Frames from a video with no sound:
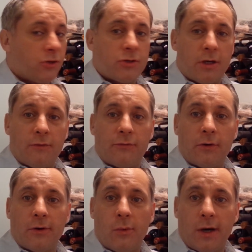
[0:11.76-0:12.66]
yourself,
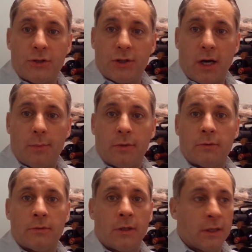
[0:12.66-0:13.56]
you're in a wine
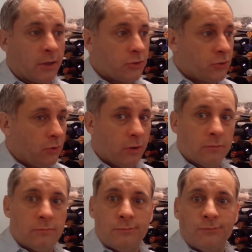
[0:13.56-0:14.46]
shop, a liquor
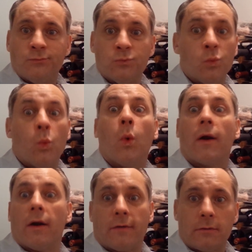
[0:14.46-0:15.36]
store,
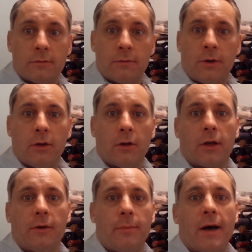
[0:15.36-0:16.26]
wherever. You're
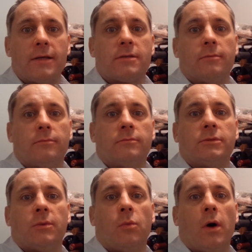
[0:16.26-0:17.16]
looking to buy some
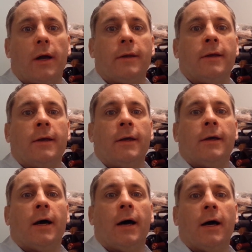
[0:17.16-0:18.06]
wine.
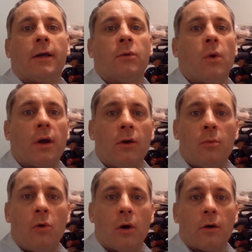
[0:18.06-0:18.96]
You want to know
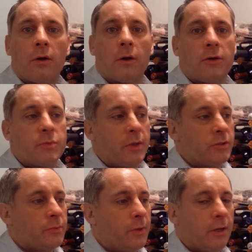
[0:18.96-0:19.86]
more. You're going to
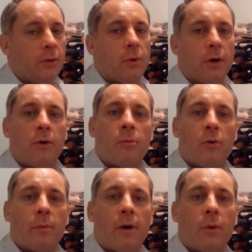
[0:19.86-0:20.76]
spend some money. You want to know
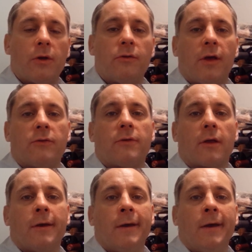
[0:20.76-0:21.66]
more about what you're tasting.